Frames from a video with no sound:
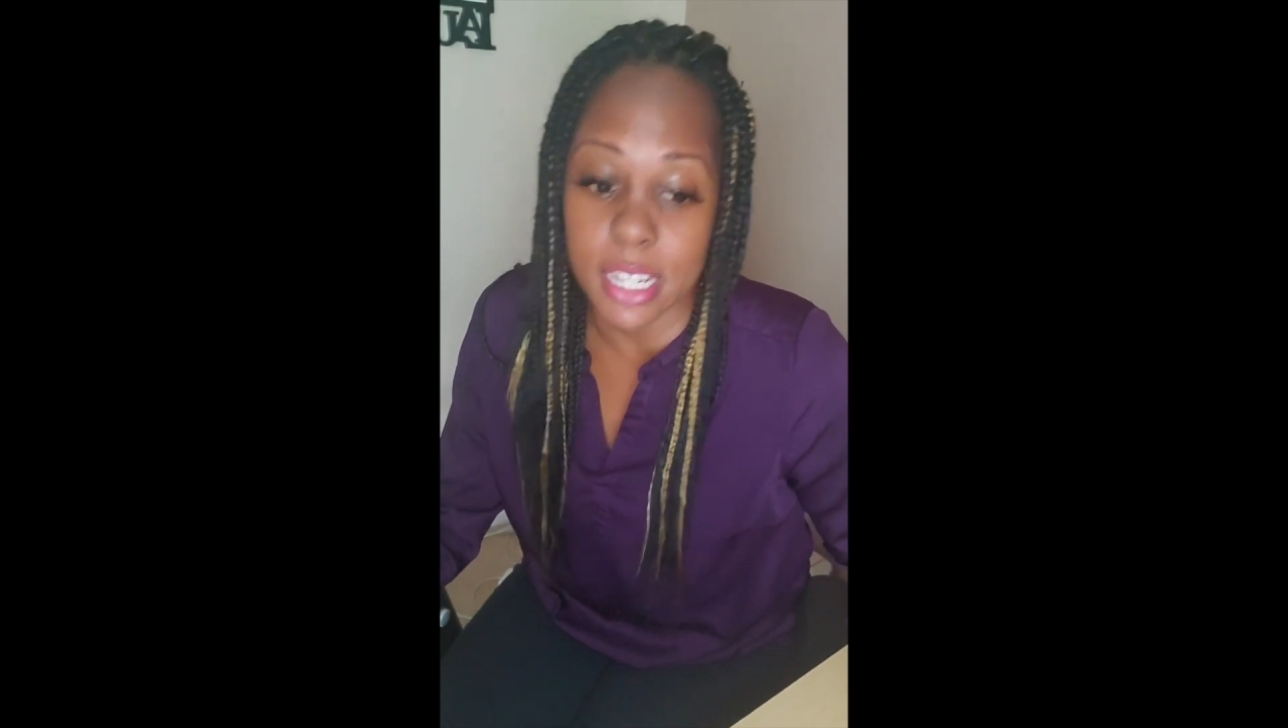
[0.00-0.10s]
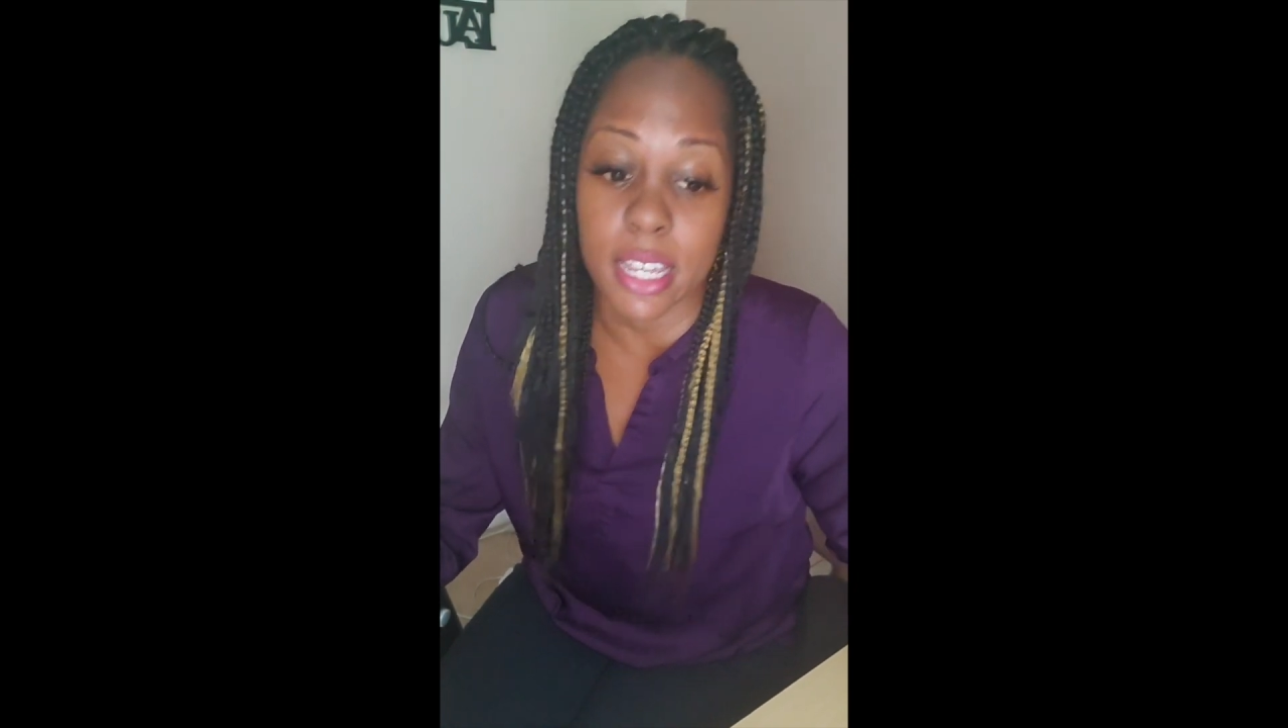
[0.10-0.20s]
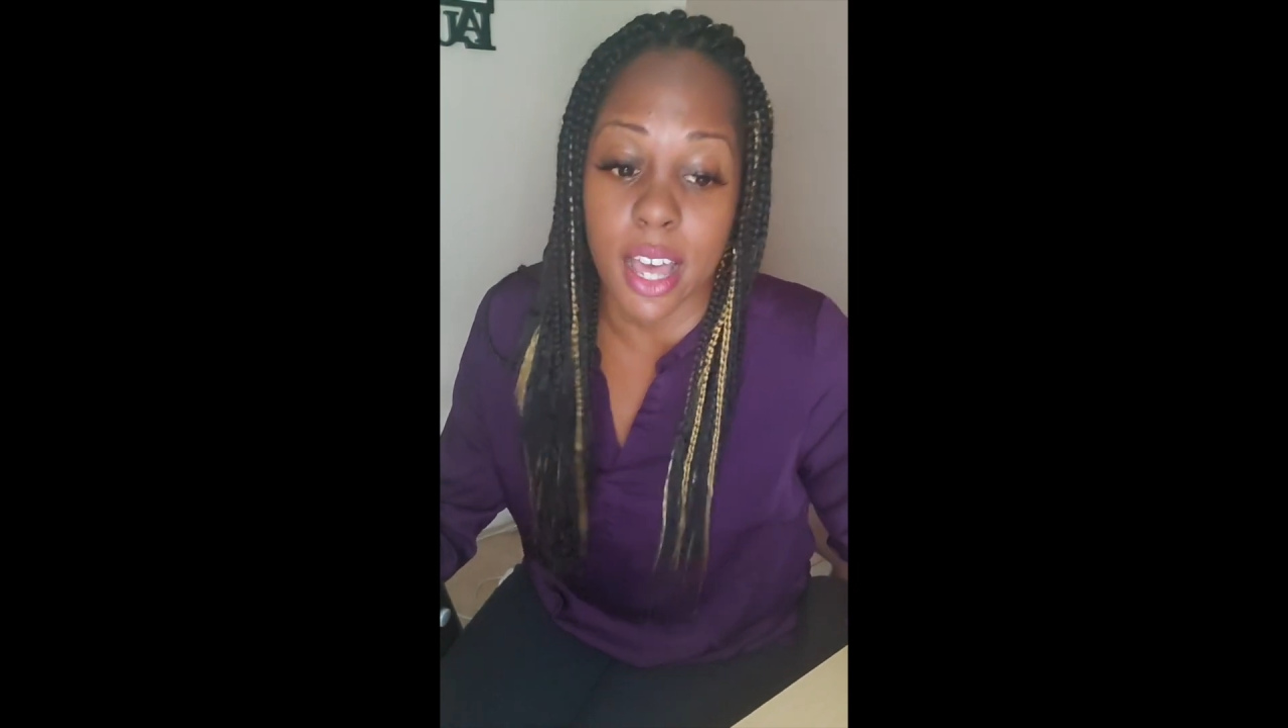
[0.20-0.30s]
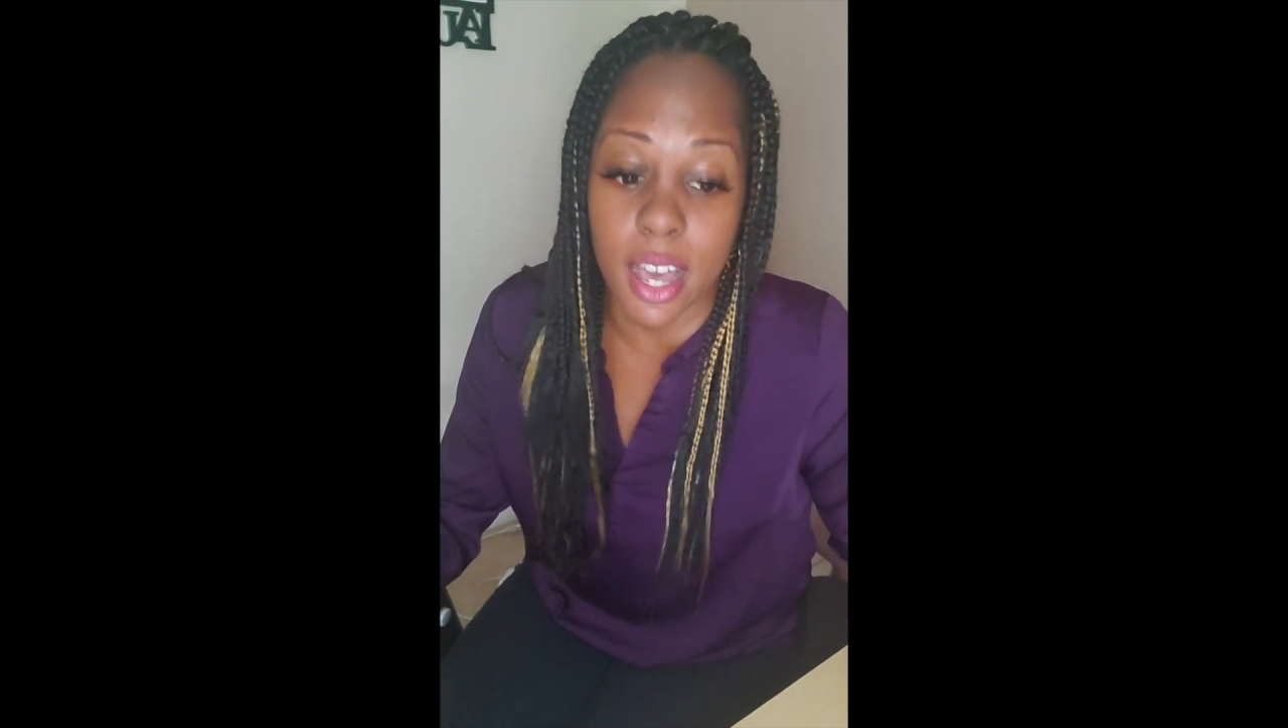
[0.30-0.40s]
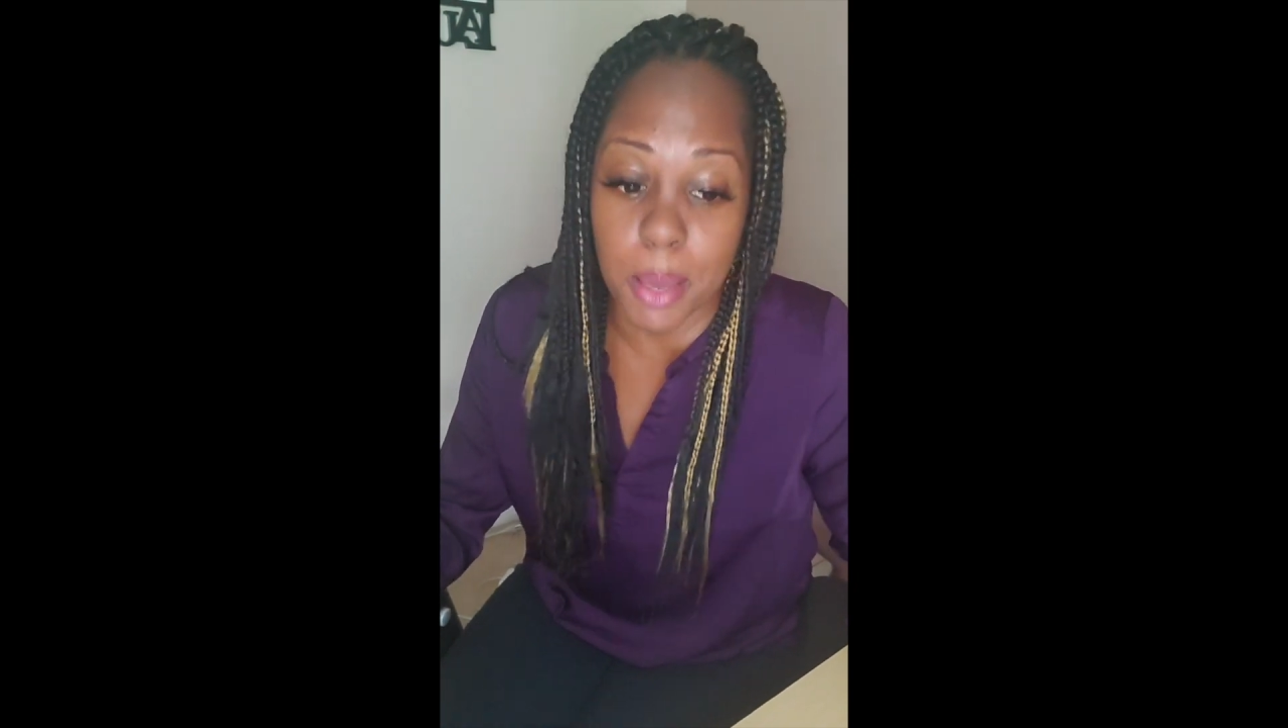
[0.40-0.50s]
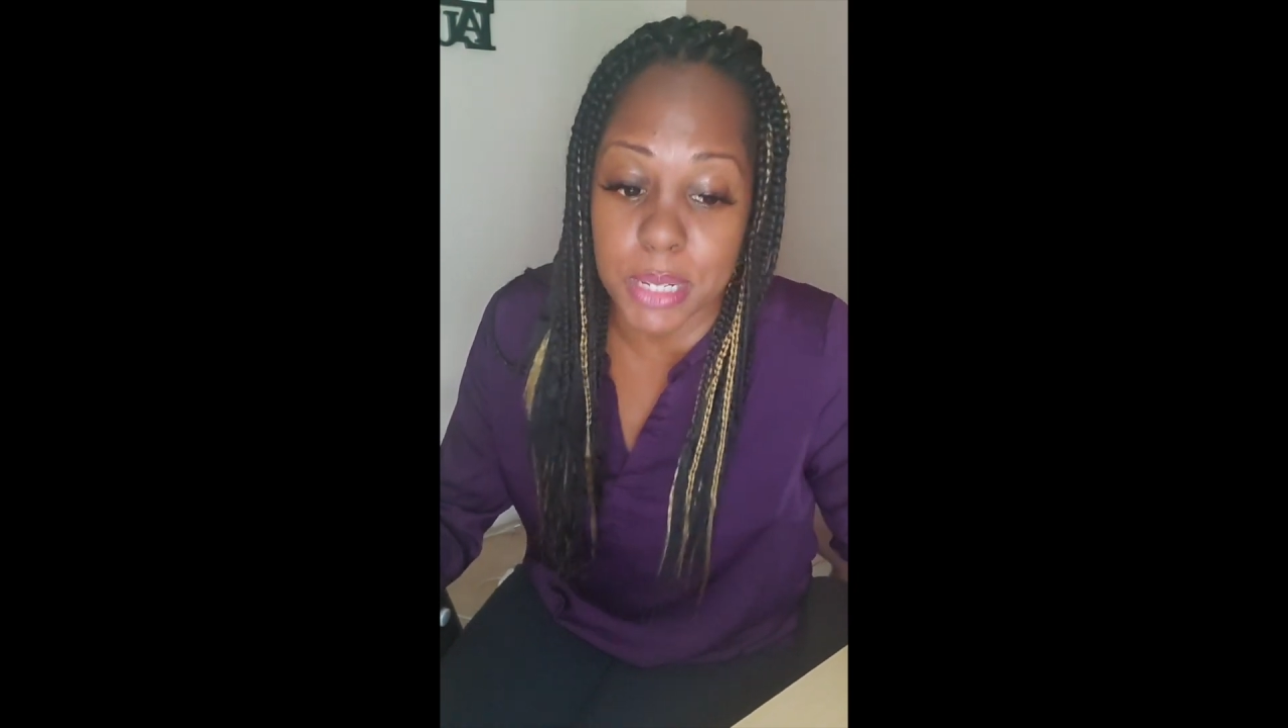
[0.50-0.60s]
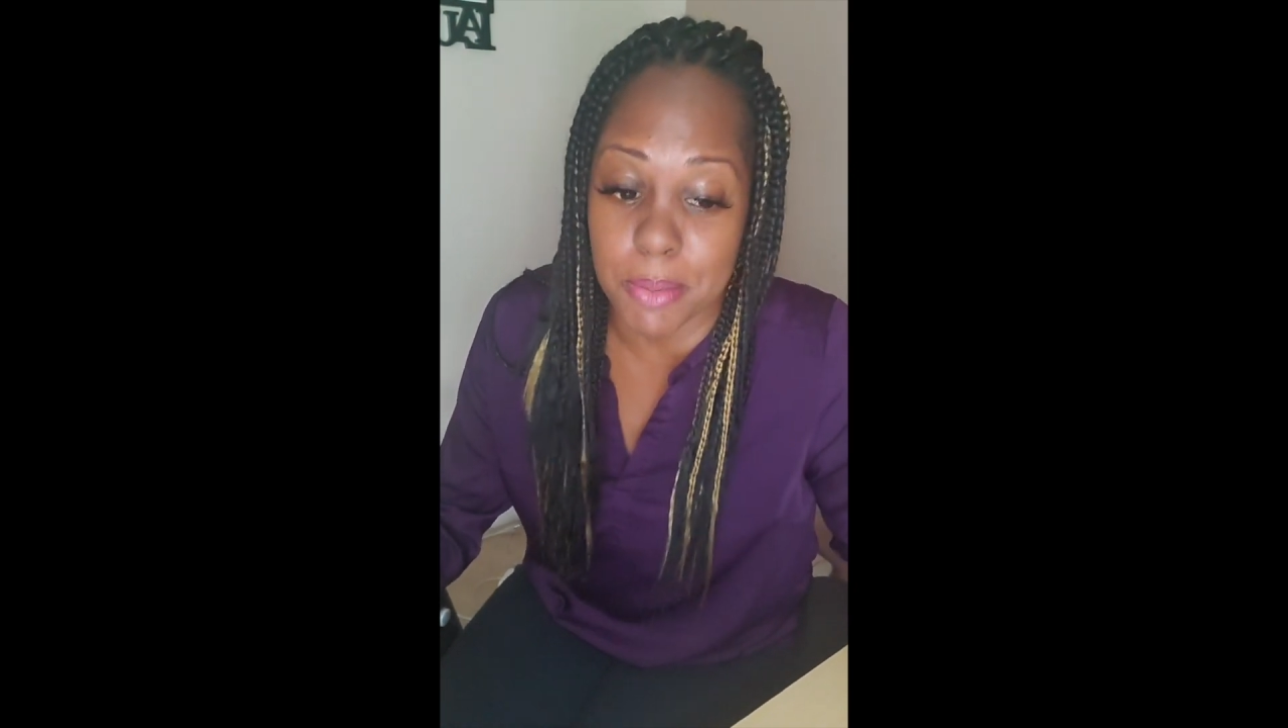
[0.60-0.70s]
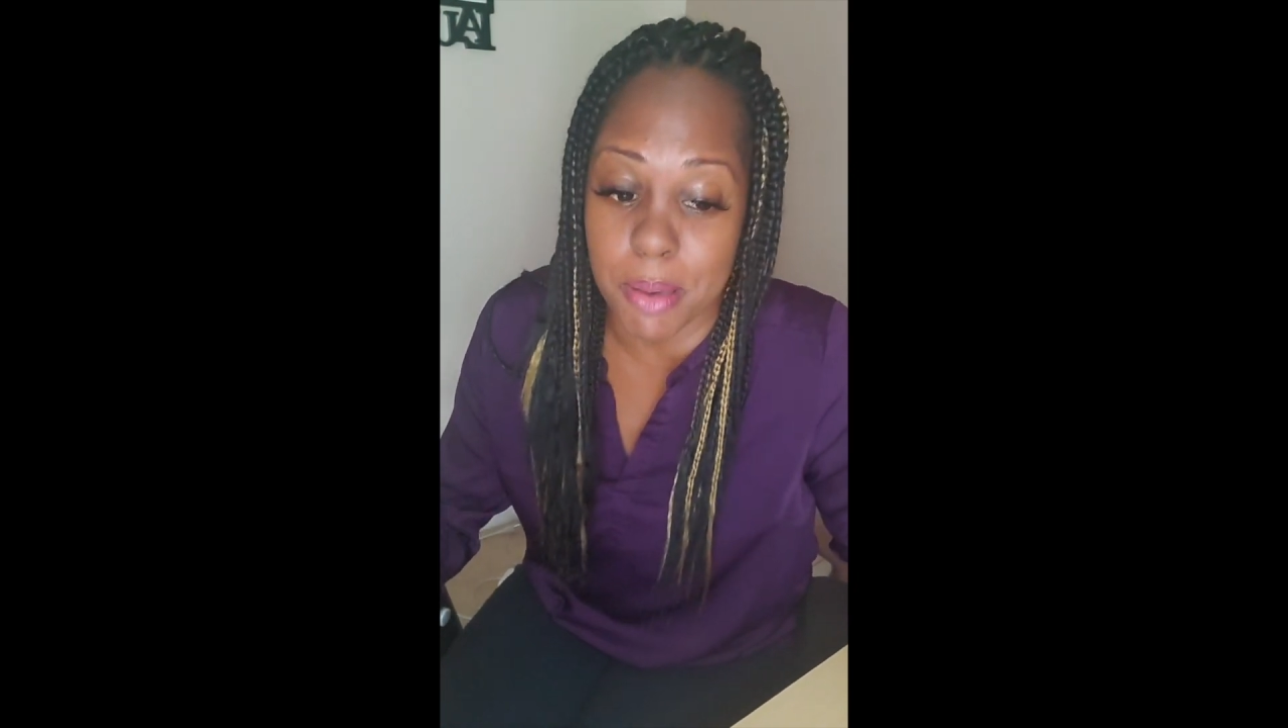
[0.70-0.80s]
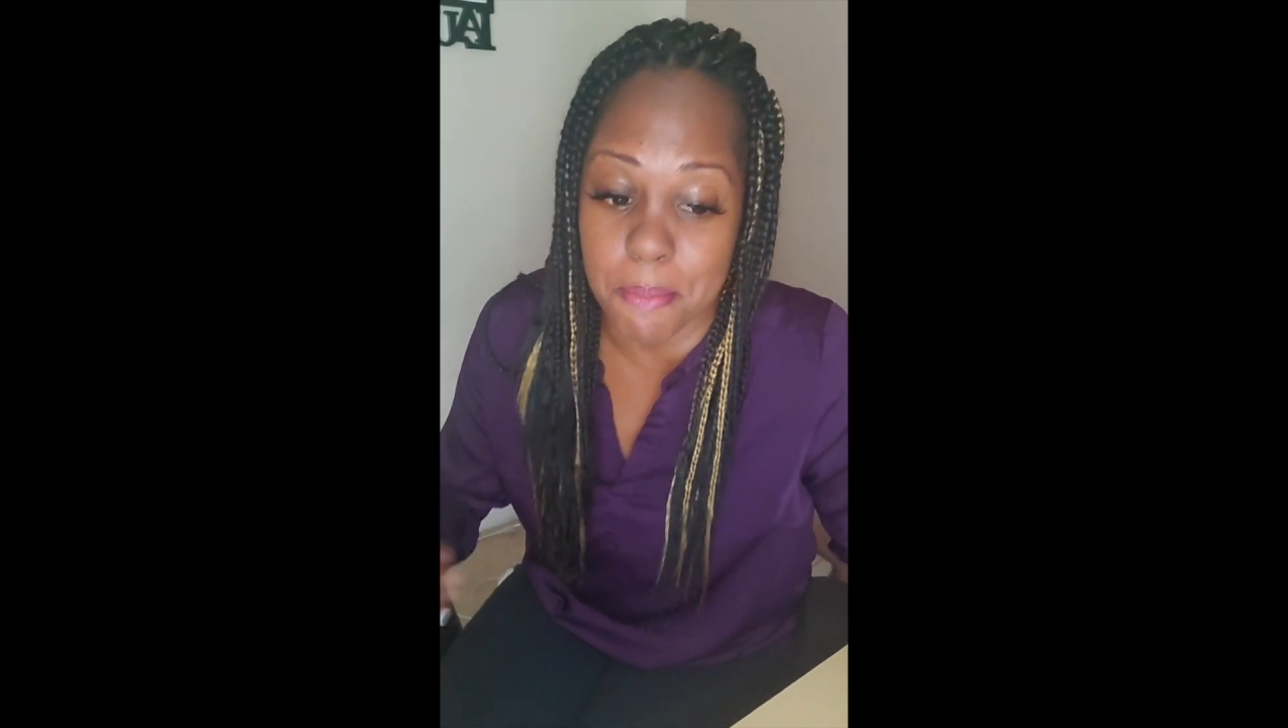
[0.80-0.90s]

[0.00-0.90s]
and hung up some of